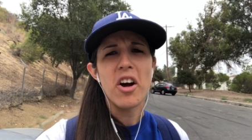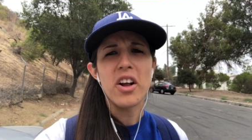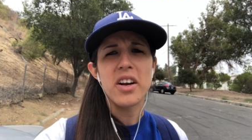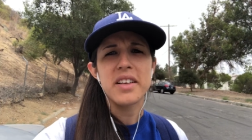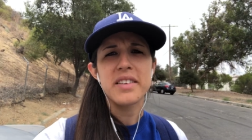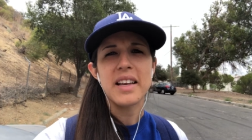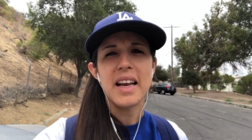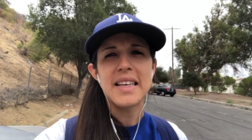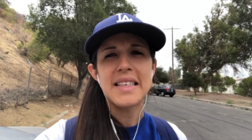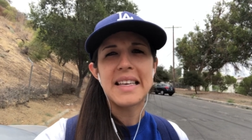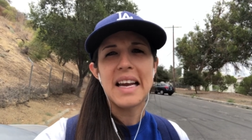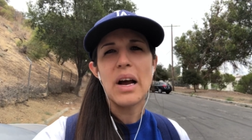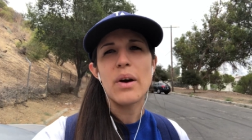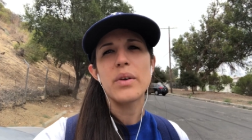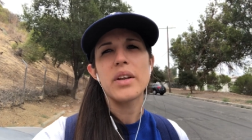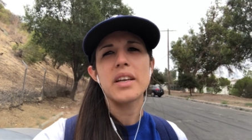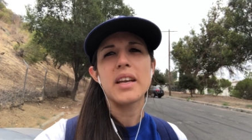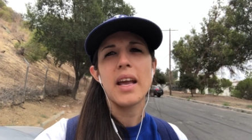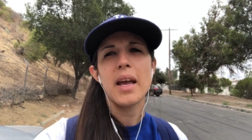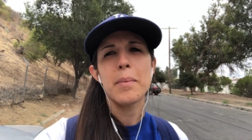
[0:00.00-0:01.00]
honest, I
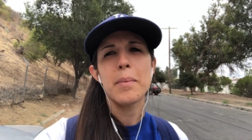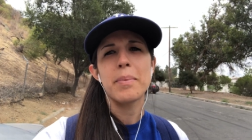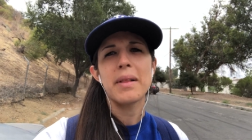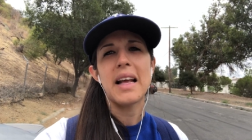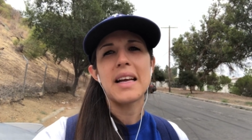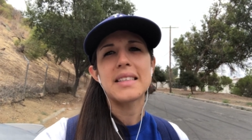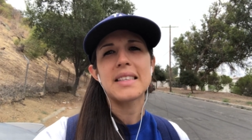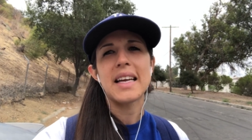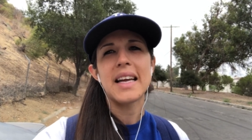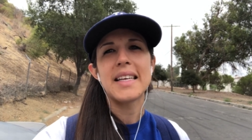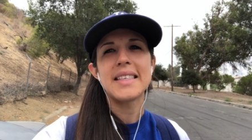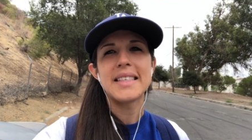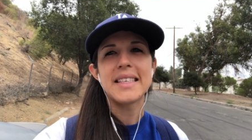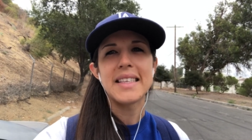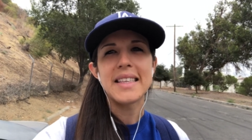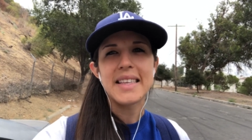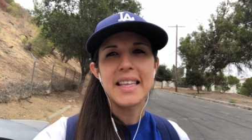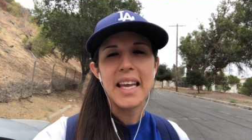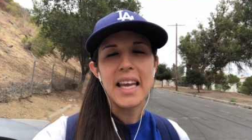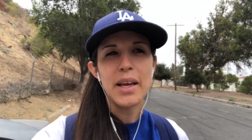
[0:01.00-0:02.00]
doubted Kemp last night.
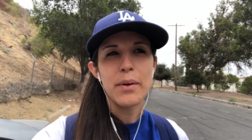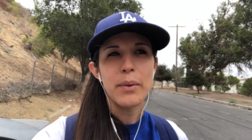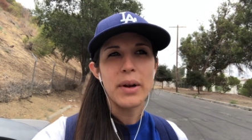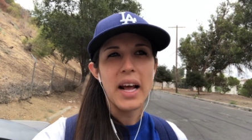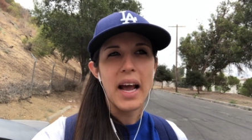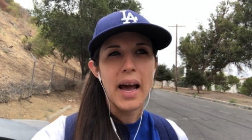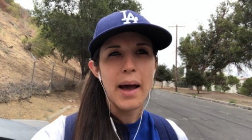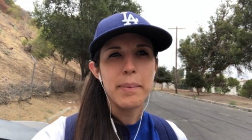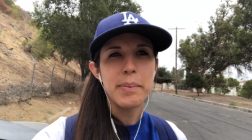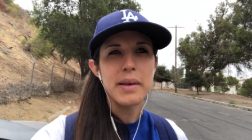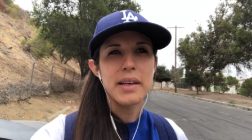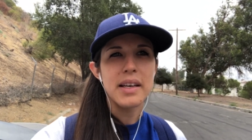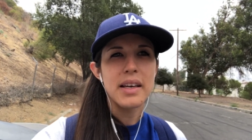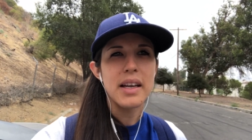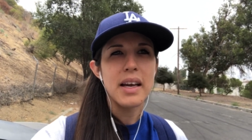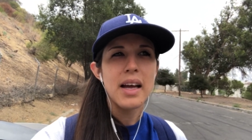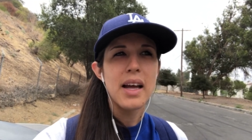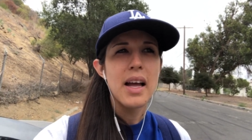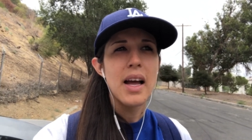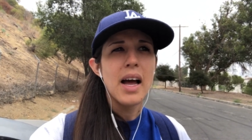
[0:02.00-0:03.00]
Didn't think it would happen.
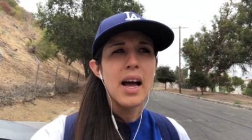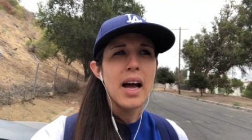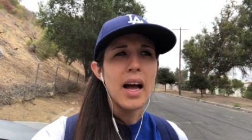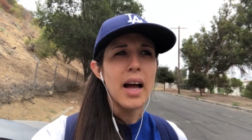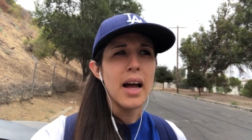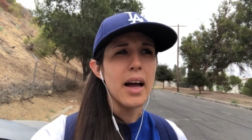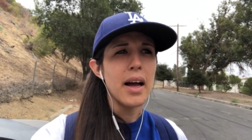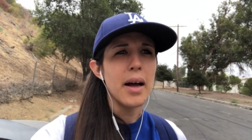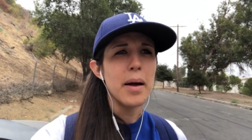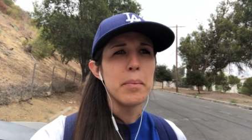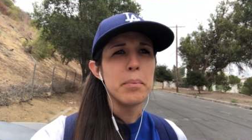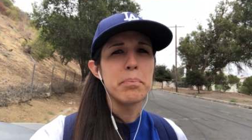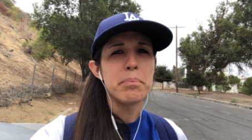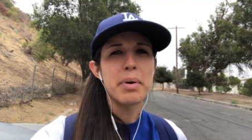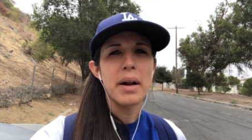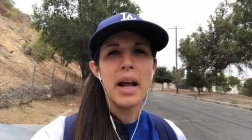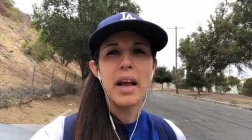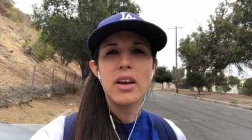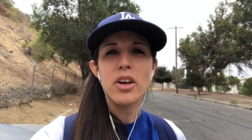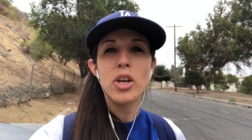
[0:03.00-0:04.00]
Um,
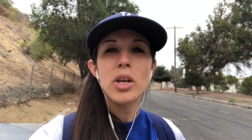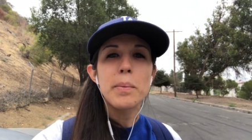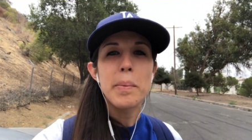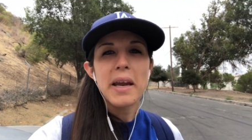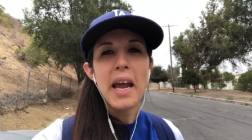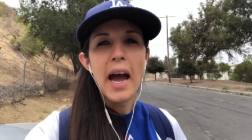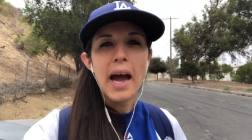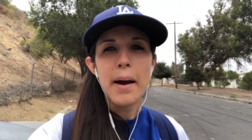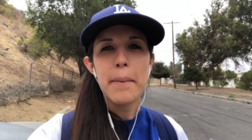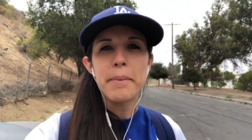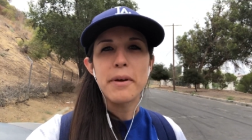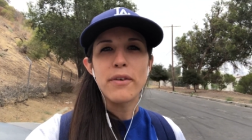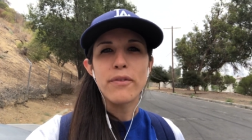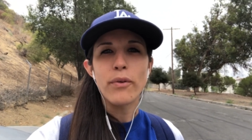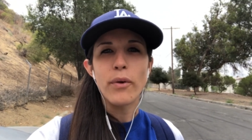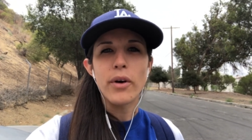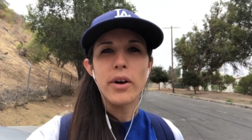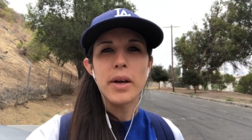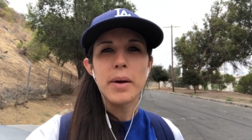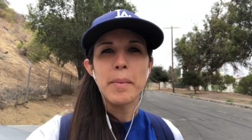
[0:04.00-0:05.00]
but I couldn't be happier
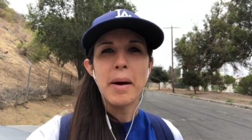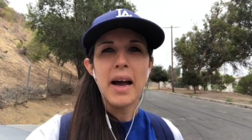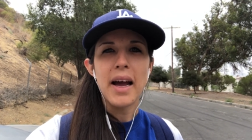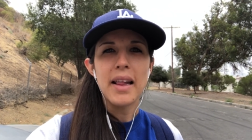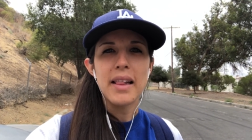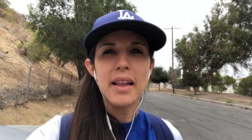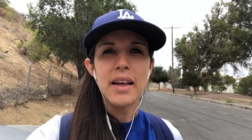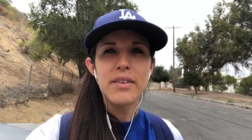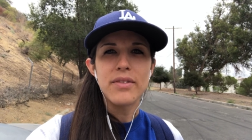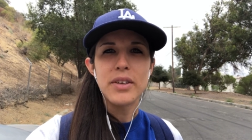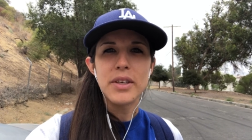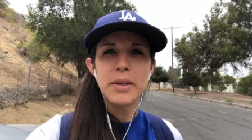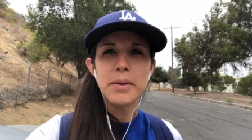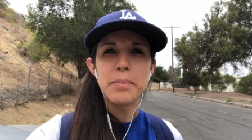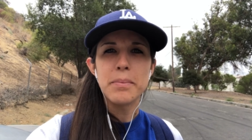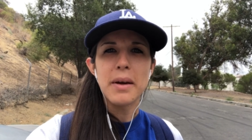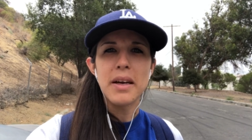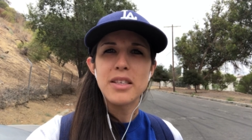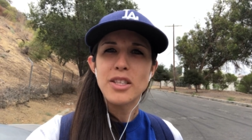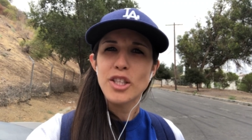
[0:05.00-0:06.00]
for him. I love
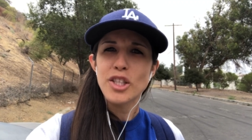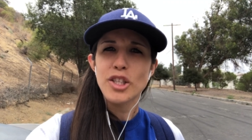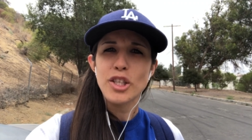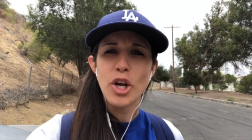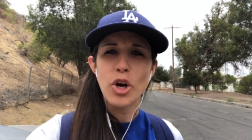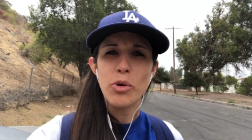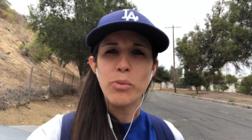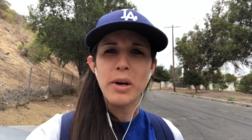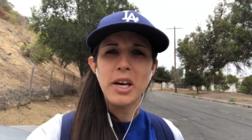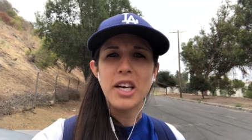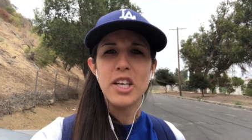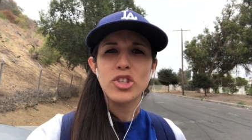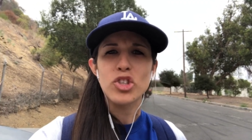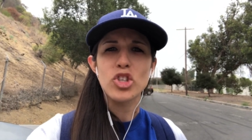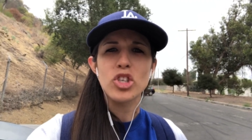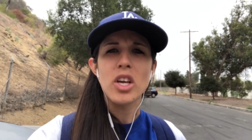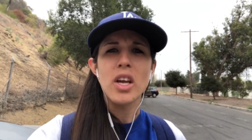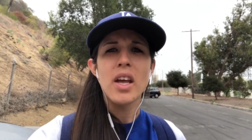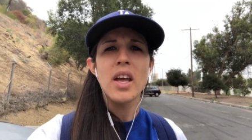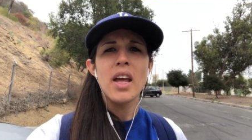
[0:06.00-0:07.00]
him so
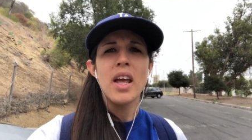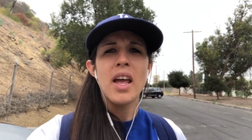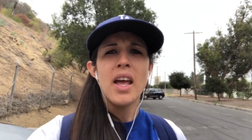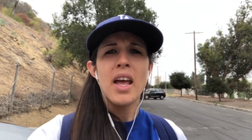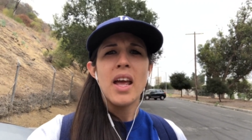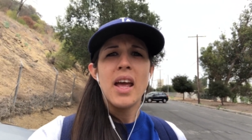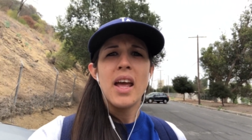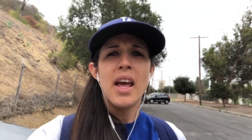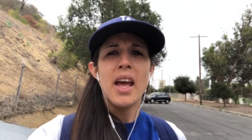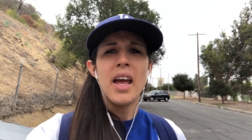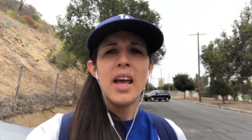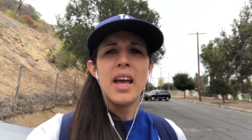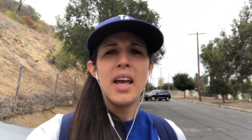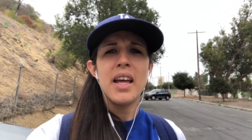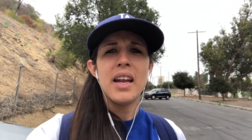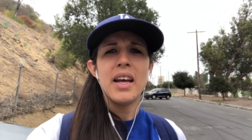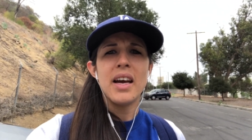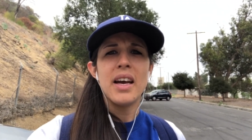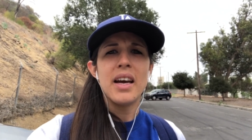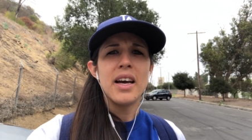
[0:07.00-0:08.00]
much.
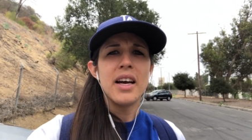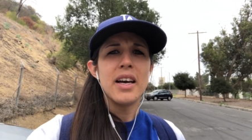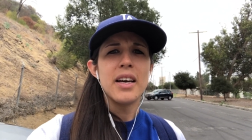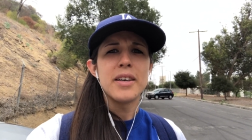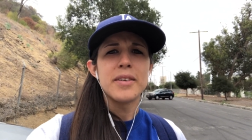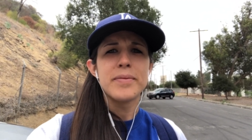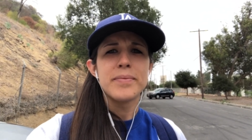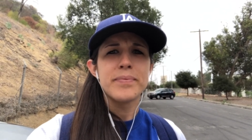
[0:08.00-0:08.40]
And uh